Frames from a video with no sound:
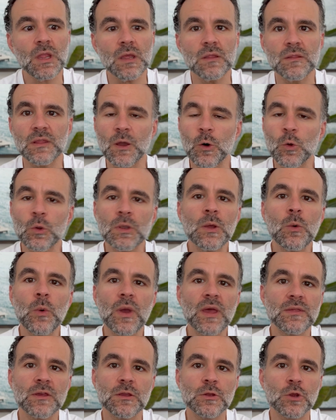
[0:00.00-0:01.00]
The only
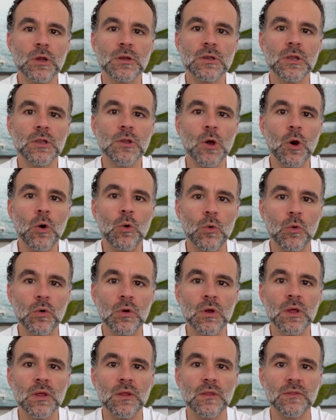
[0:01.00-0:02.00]
way that you're going to know
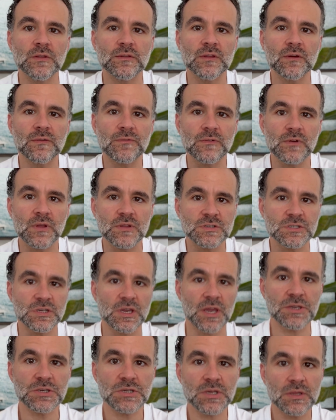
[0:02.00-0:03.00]
the
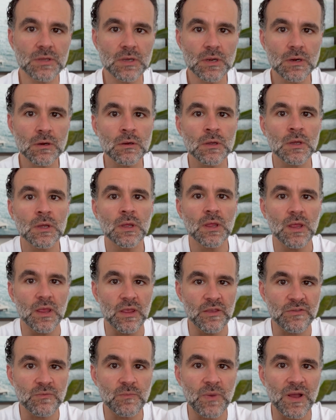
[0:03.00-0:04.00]
differentiation there
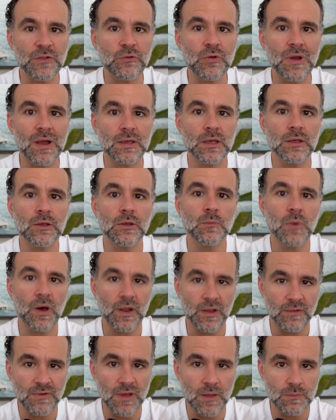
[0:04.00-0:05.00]
is by tracking your
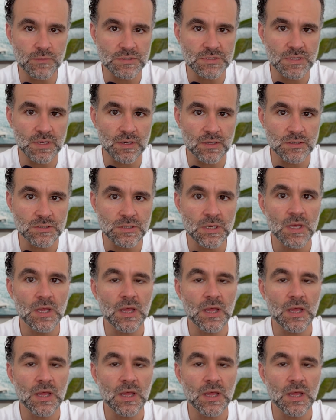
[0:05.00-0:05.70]
body fat percentage.